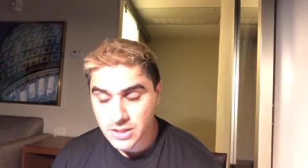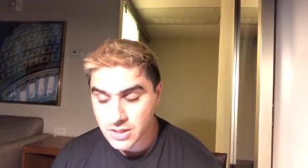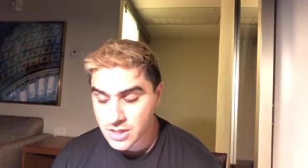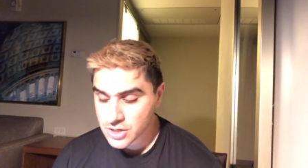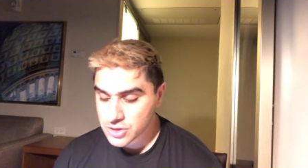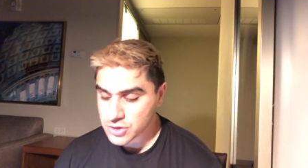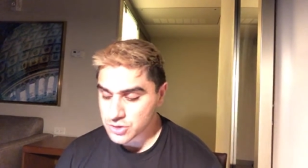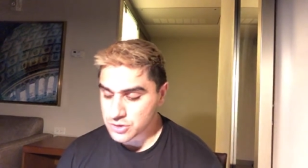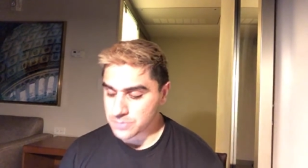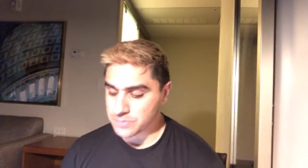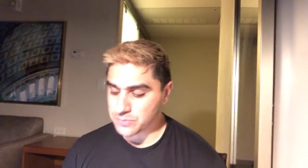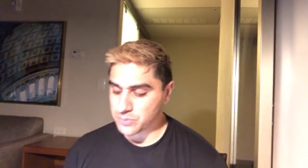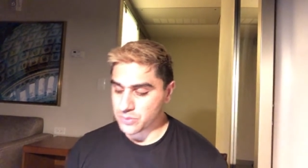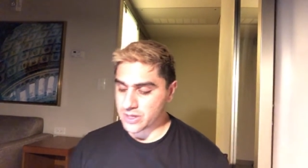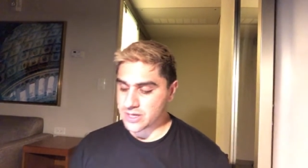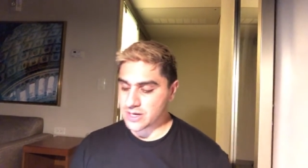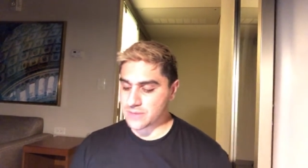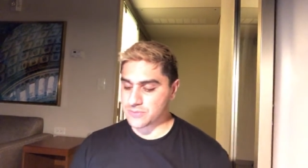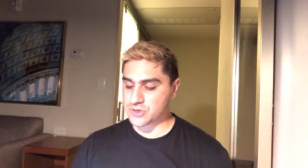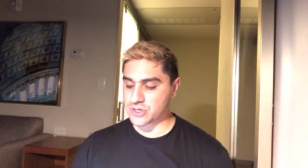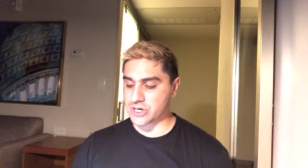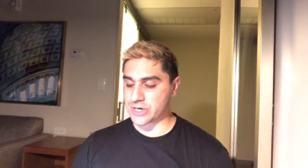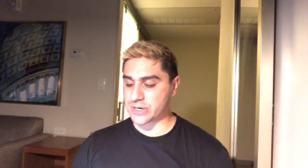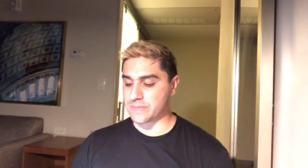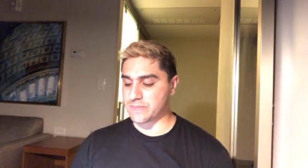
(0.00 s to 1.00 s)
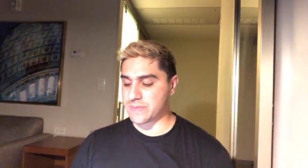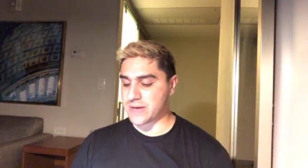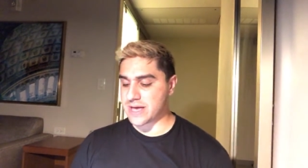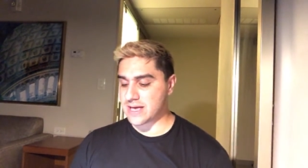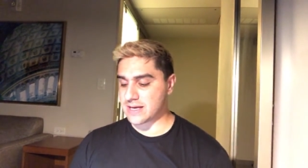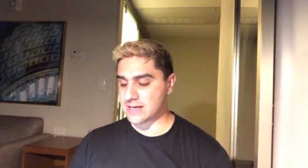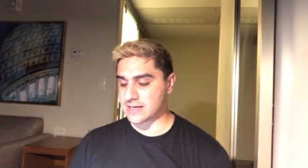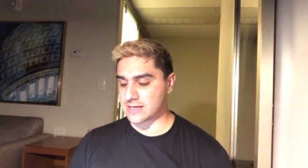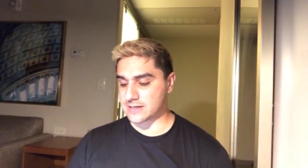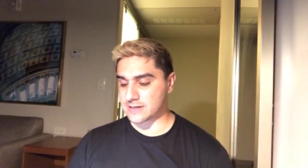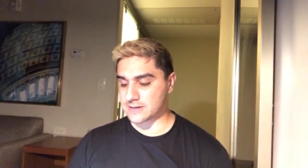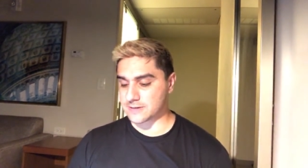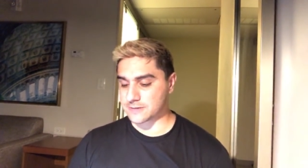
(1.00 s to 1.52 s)
So the point I'm trying to
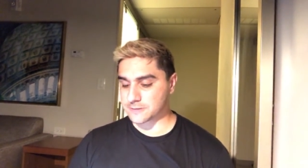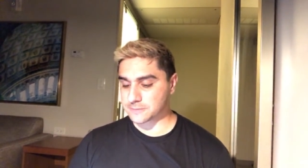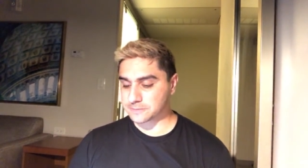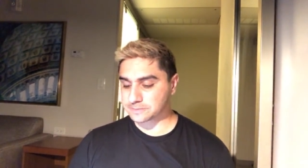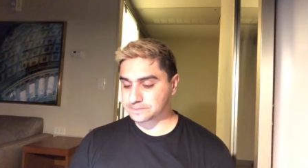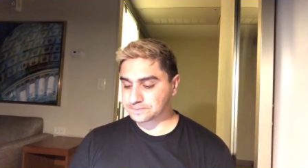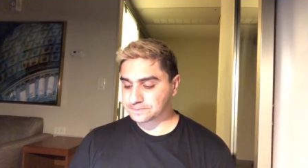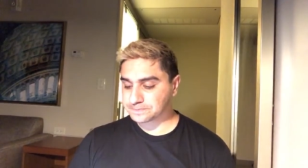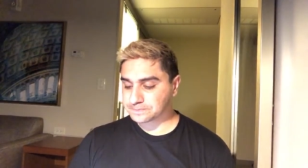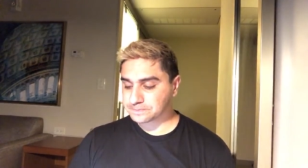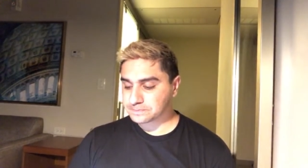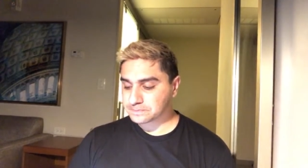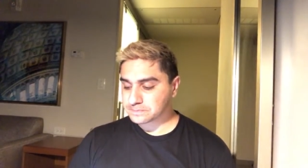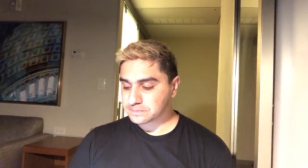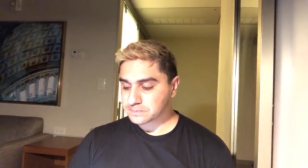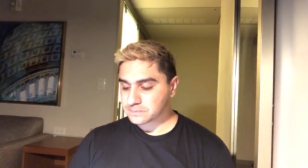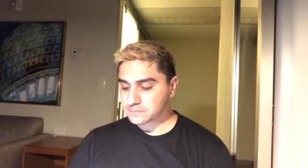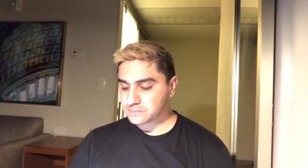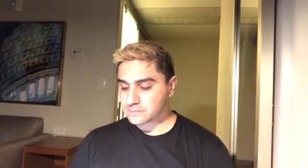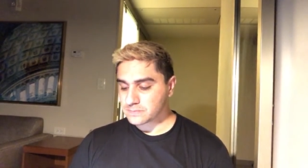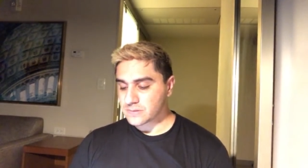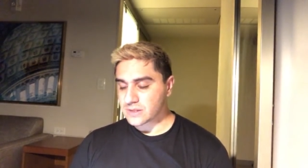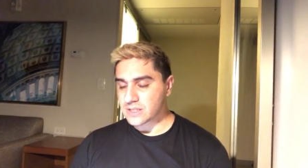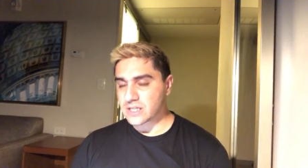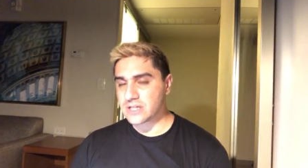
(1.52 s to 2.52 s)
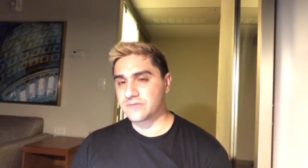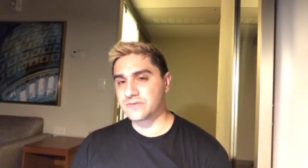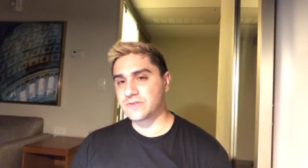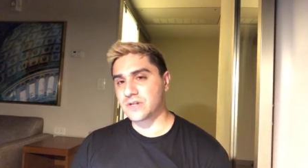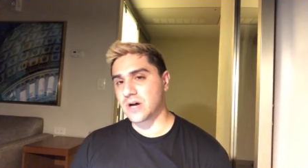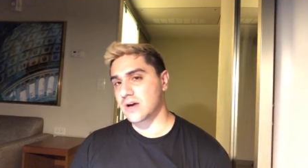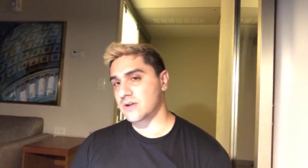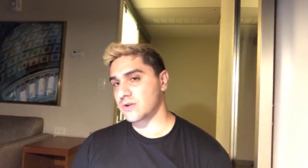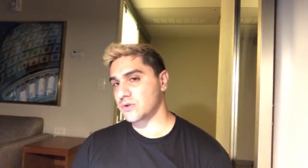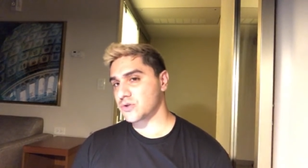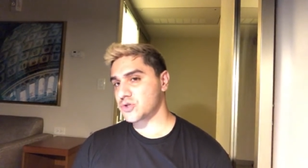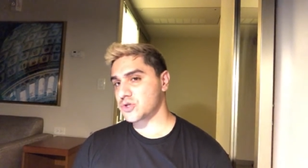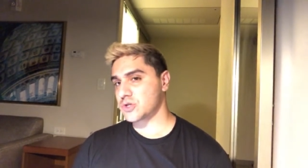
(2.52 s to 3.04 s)
make is, if
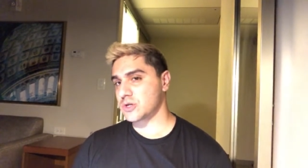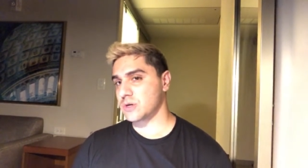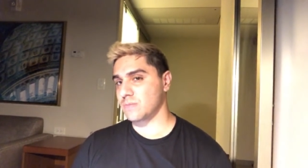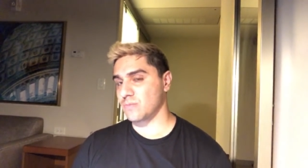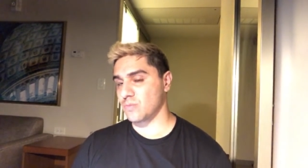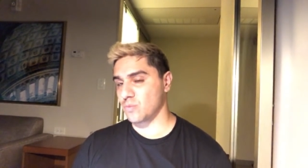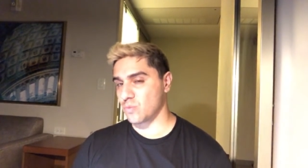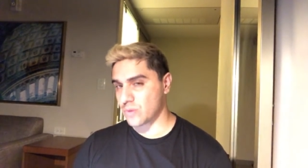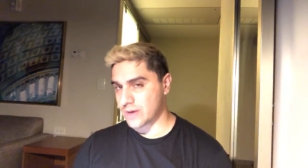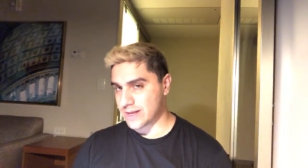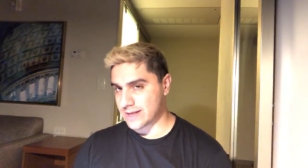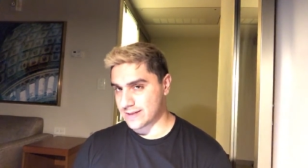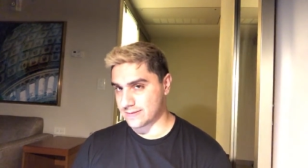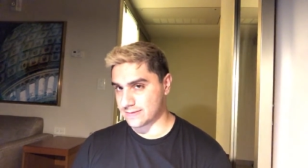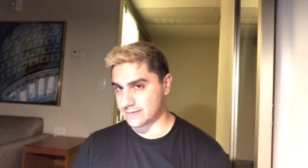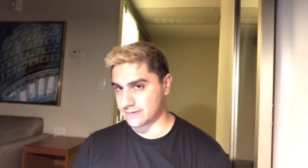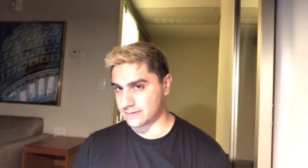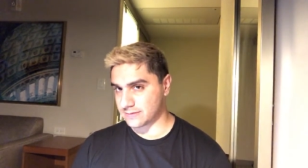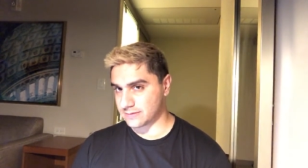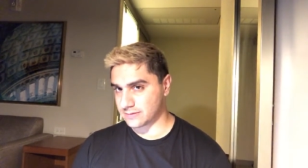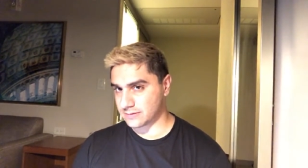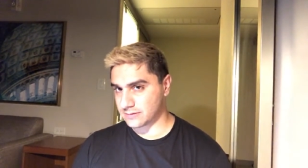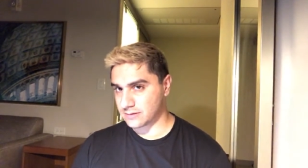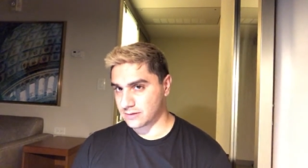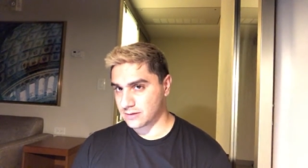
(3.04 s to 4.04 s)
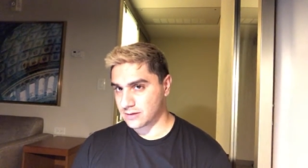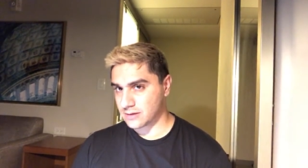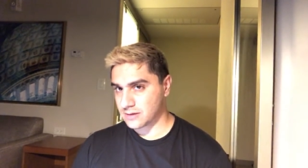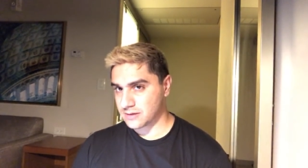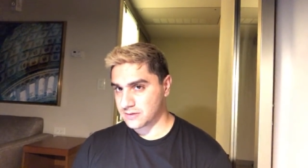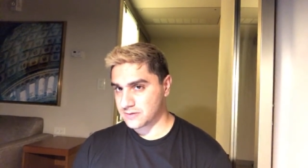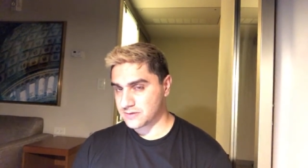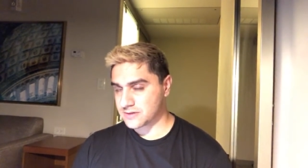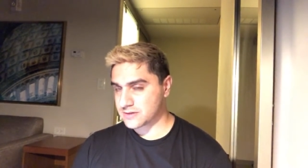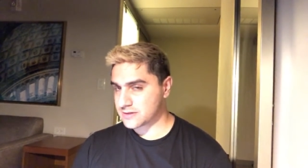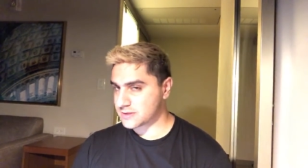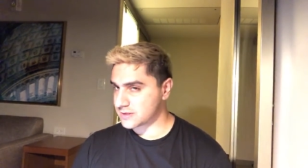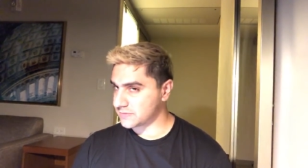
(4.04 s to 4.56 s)
Donald Trump wins
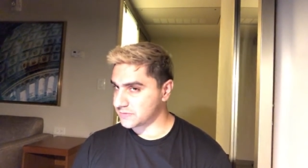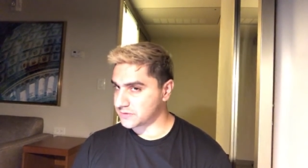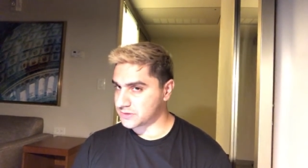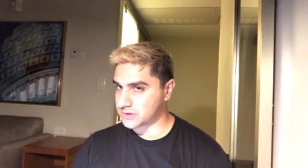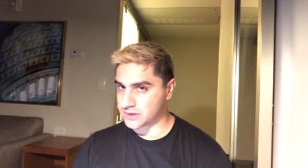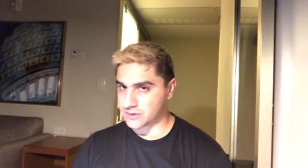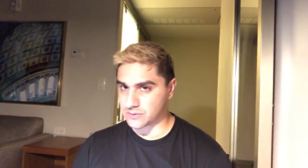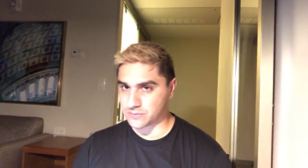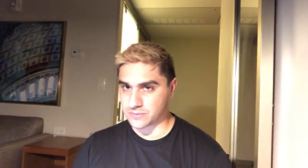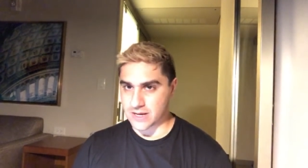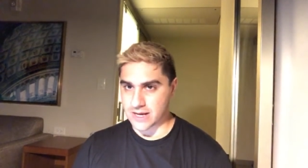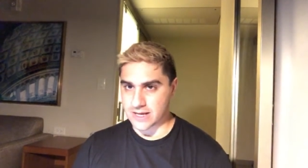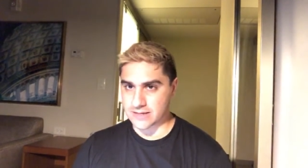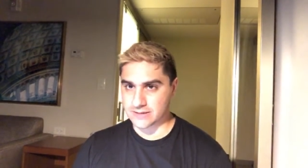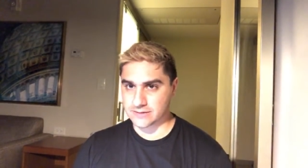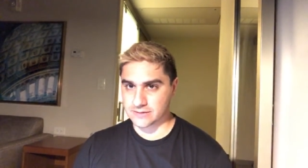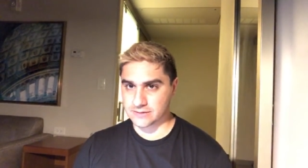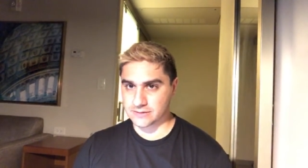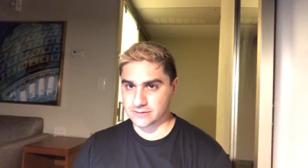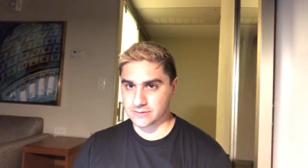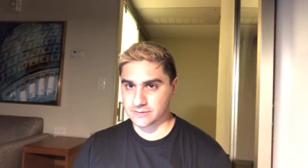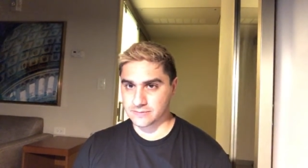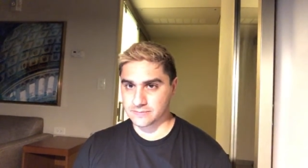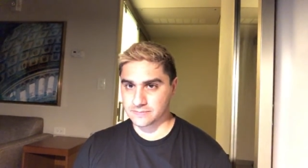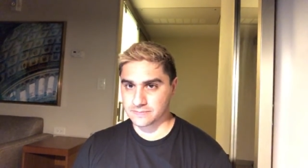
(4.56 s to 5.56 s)
civil unrest,